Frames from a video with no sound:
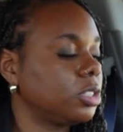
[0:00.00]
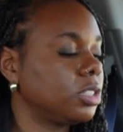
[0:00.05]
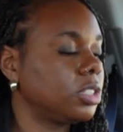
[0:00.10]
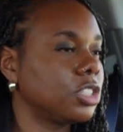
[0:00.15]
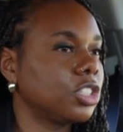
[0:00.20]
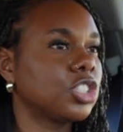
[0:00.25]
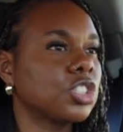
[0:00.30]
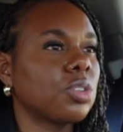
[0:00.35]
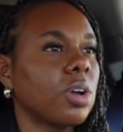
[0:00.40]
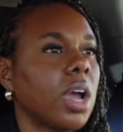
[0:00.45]

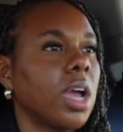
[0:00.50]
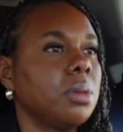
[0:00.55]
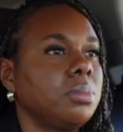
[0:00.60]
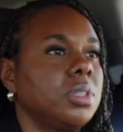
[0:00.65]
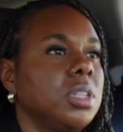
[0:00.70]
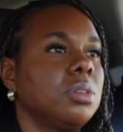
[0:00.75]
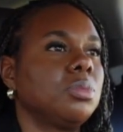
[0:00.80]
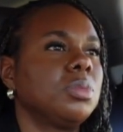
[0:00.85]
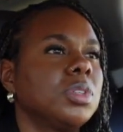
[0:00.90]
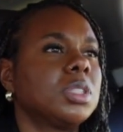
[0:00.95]
described
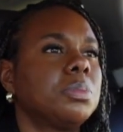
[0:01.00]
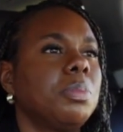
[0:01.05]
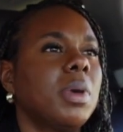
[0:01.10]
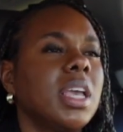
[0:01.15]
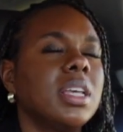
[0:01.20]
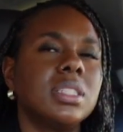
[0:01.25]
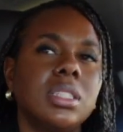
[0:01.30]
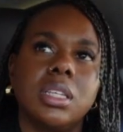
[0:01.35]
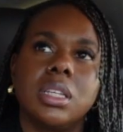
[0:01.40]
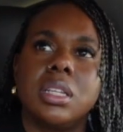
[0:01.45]
it was
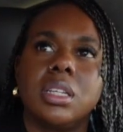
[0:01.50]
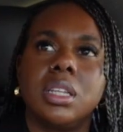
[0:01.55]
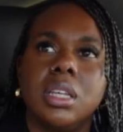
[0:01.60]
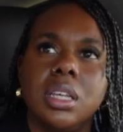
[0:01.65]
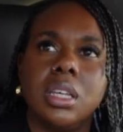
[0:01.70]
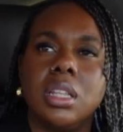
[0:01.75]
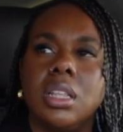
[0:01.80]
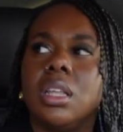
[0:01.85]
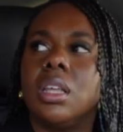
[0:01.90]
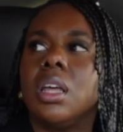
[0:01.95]

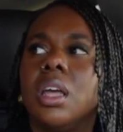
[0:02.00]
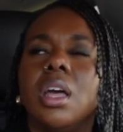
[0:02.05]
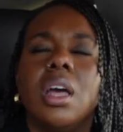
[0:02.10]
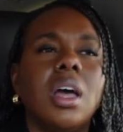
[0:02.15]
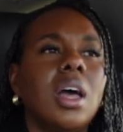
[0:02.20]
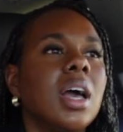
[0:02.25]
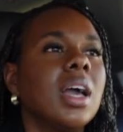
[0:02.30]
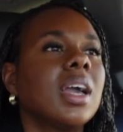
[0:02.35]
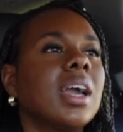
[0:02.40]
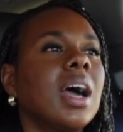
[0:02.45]
basically,
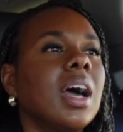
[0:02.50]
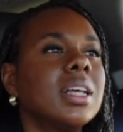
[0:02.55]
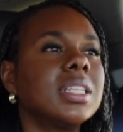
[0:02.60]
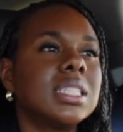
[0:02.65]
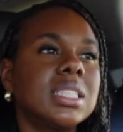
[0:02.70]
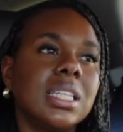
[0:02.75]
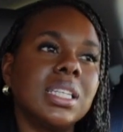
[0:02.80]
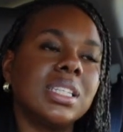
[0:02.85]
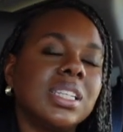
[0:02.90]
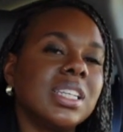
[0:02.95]
God
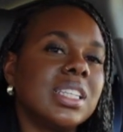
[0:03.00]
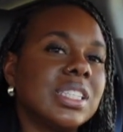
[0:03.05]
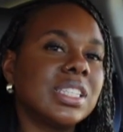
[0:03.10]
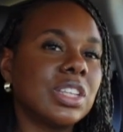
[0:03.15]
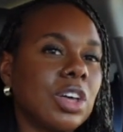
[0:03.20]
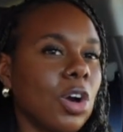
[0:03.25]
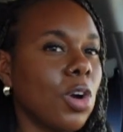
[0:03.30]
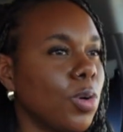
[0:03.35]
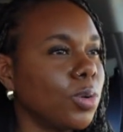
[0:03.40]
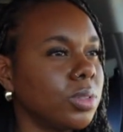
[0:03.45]
sent his
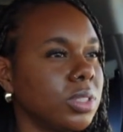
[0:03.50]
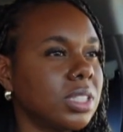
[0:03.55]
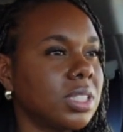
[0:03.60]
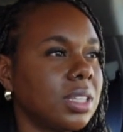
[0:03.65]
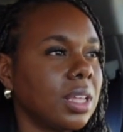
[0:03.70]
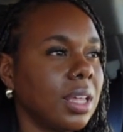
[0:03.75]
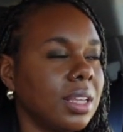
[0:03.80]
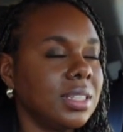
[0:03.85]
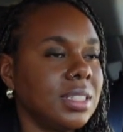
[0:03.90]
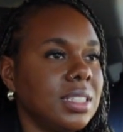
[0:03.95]
own
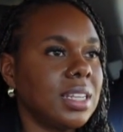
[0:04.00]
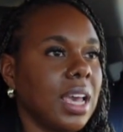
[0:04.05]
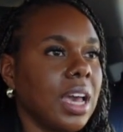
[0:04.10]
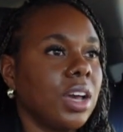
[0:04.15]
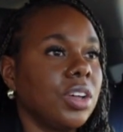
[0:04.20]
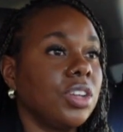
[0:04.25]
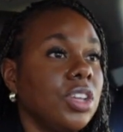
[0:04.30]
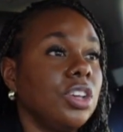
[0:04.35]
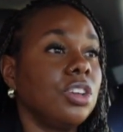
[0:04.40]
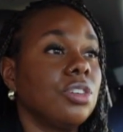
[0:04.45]
son
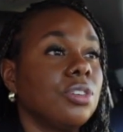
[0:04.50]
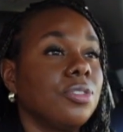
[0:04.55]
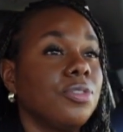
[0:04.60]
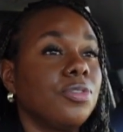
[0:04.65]
down here